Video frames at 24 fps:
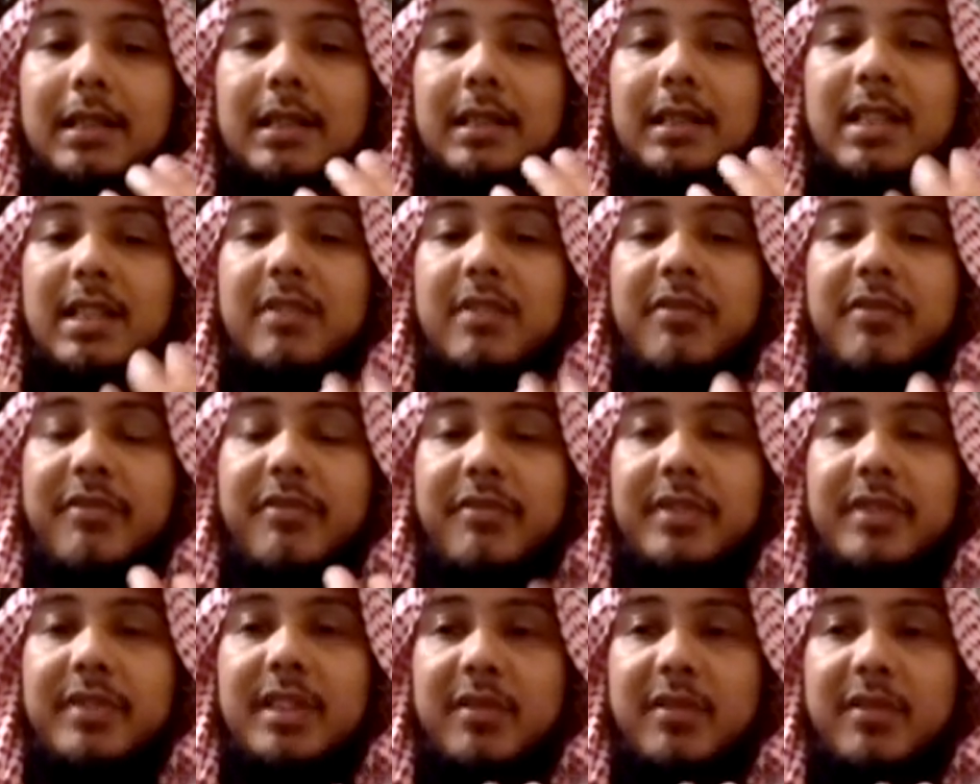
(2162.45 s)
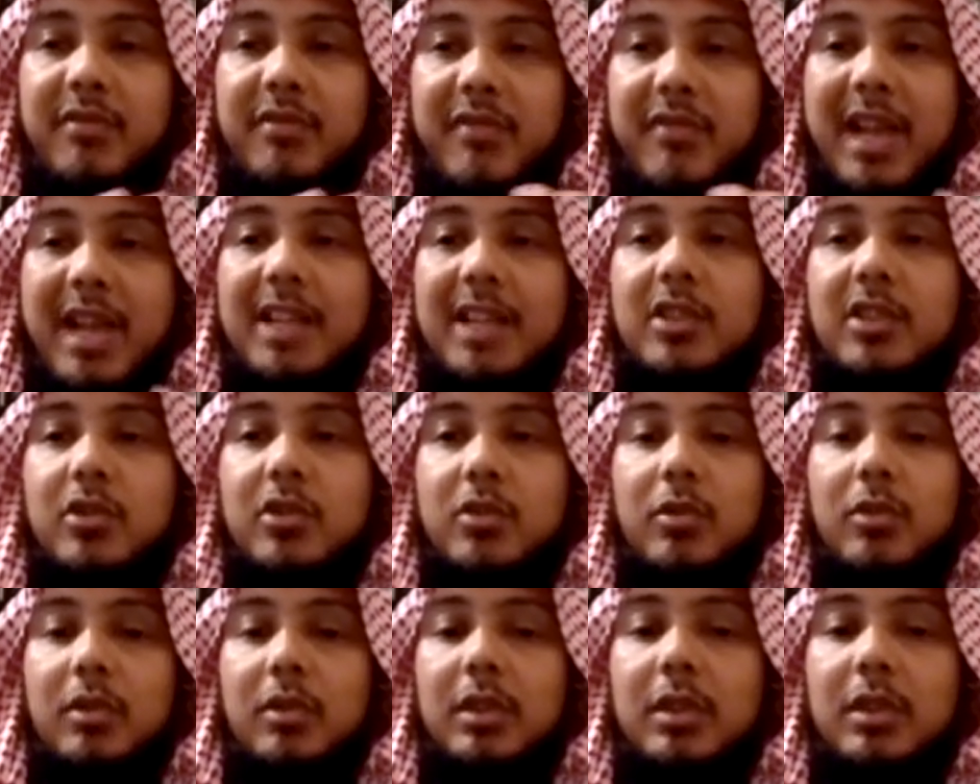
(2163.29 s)
this
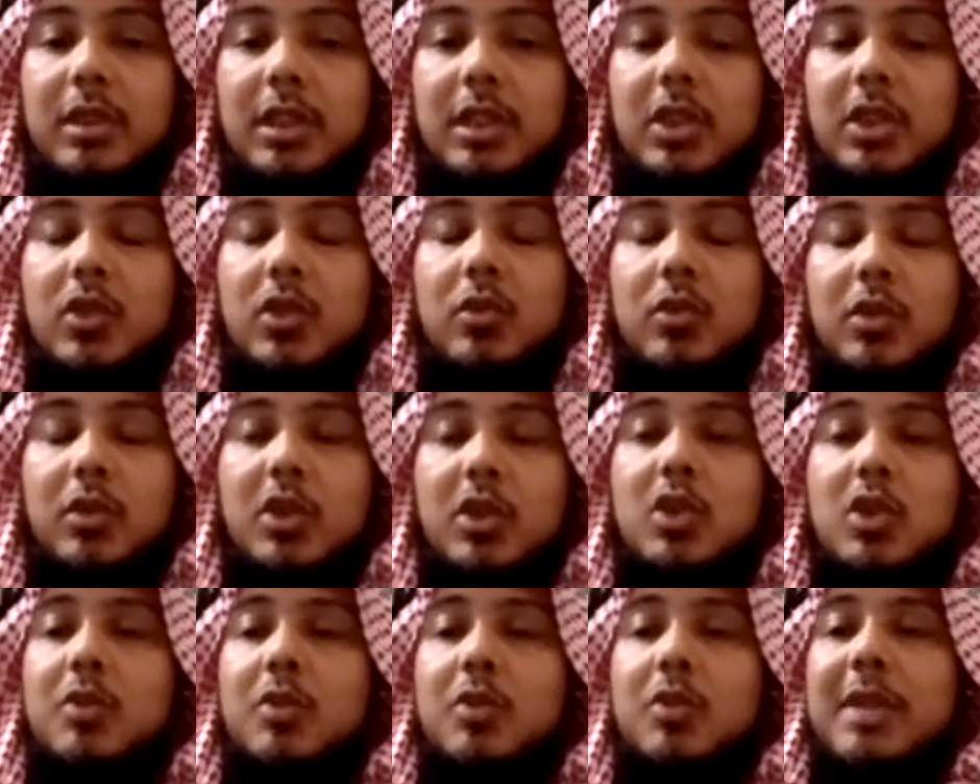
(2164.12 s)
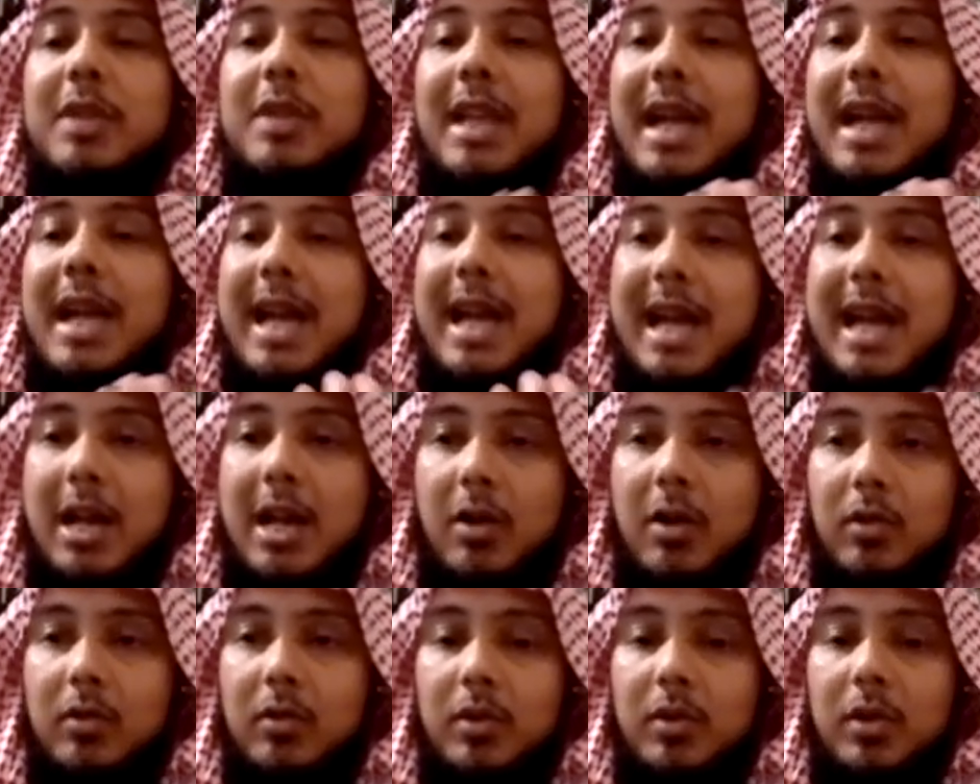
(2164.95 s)
factual issue needs to be out,
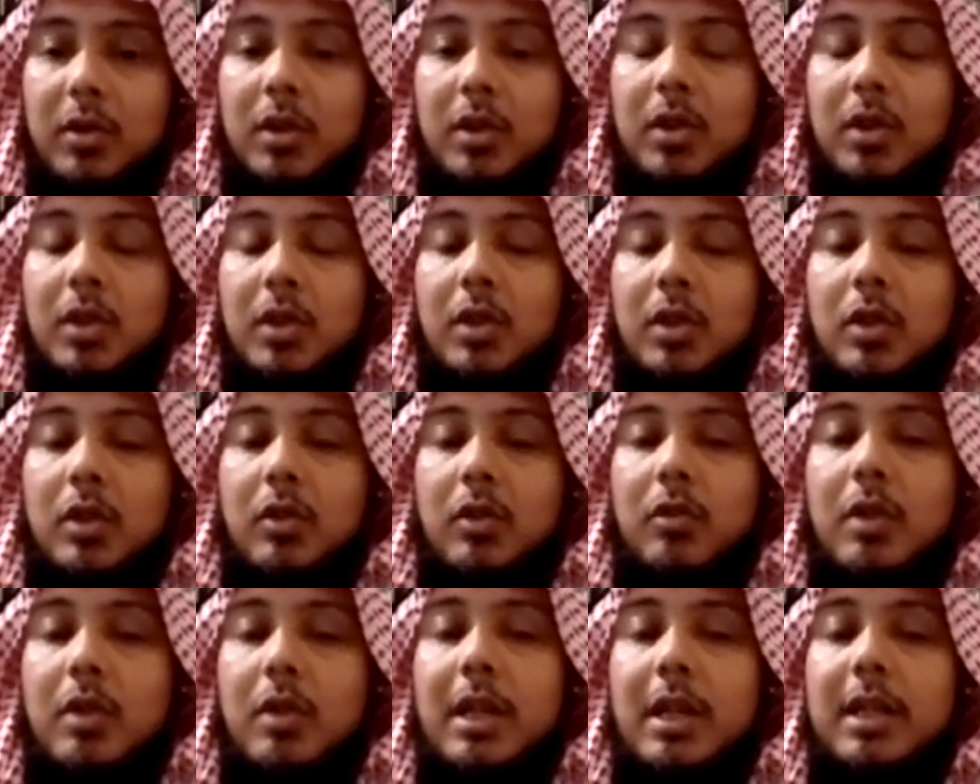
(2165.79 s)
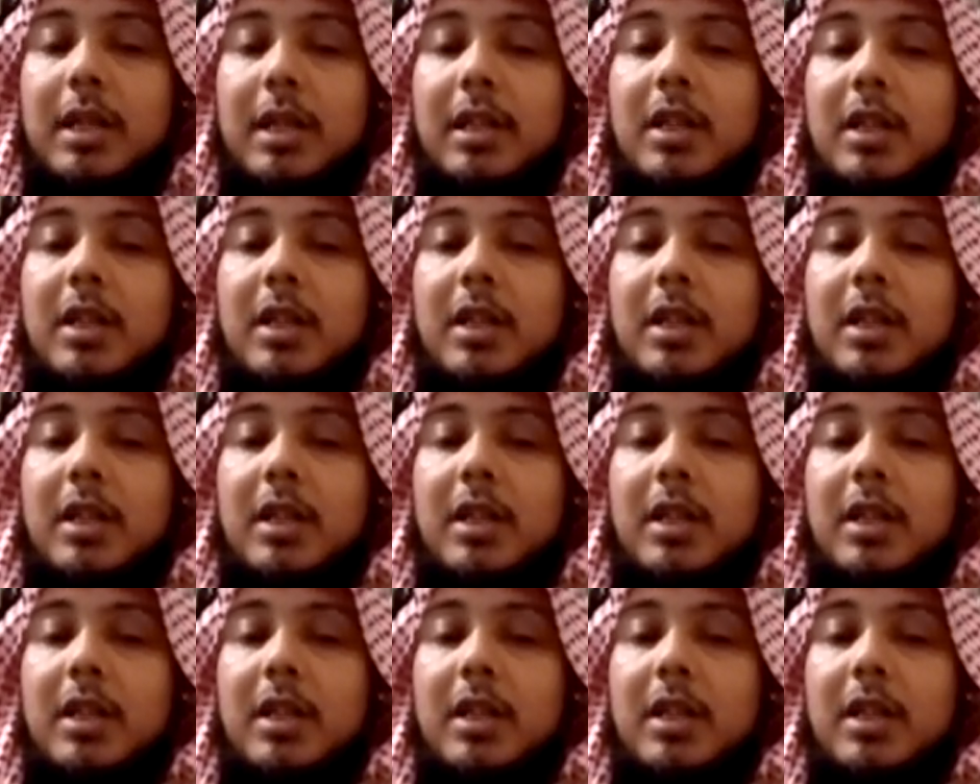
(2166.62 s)
right?